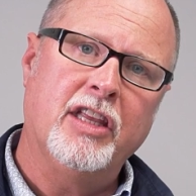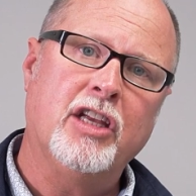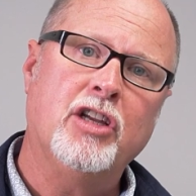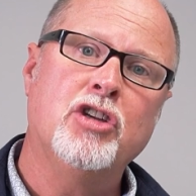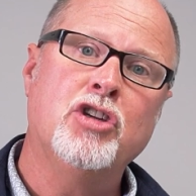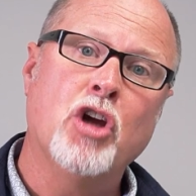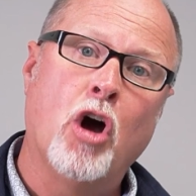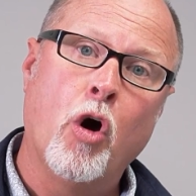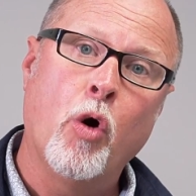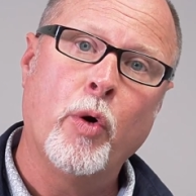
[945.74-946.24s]
the
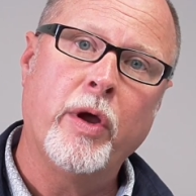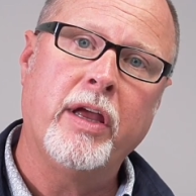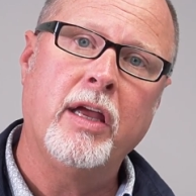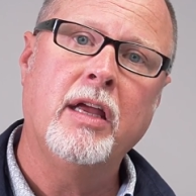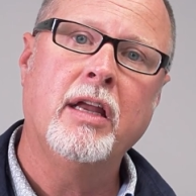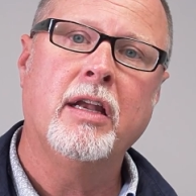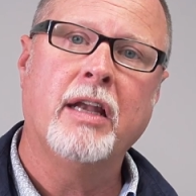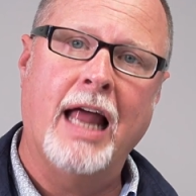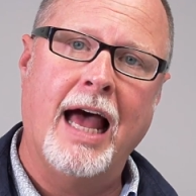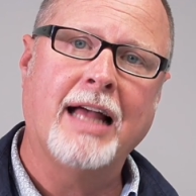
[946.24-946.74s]

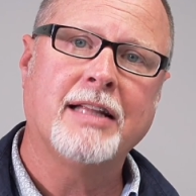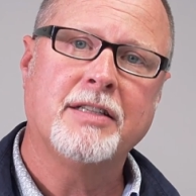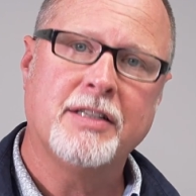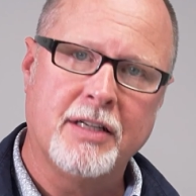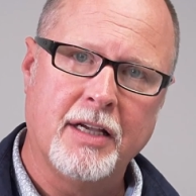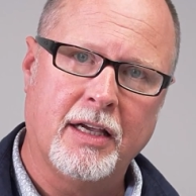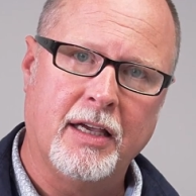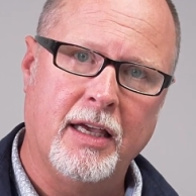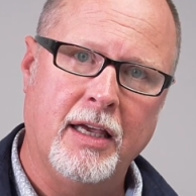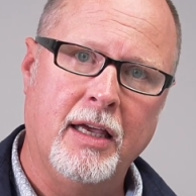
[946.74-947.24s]
doughy, not
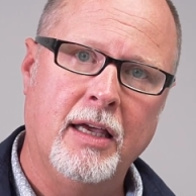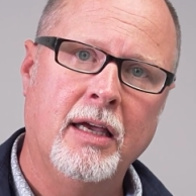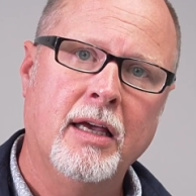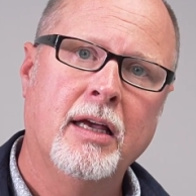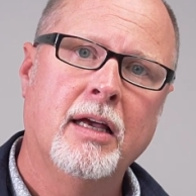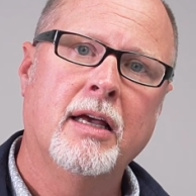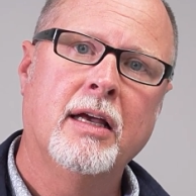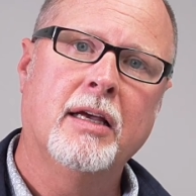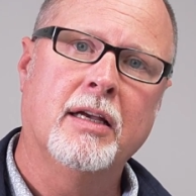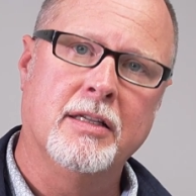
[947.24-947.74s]
sticky
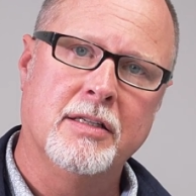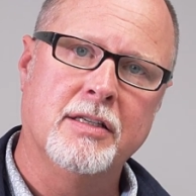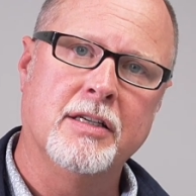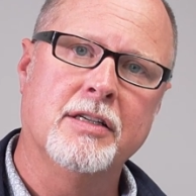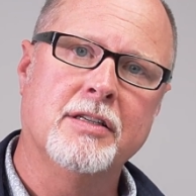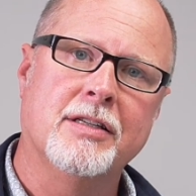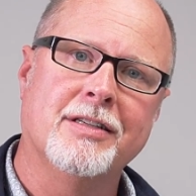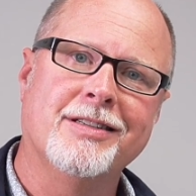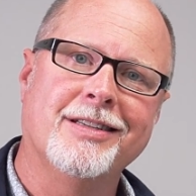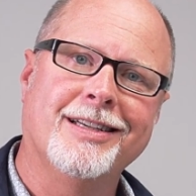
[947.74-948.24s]

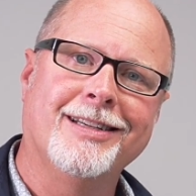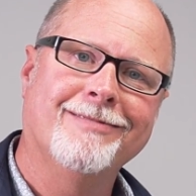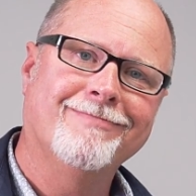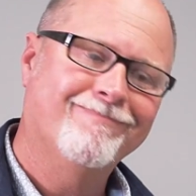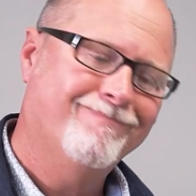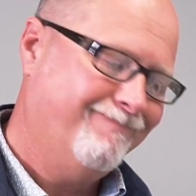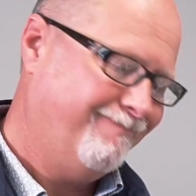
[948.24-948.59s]
consistency.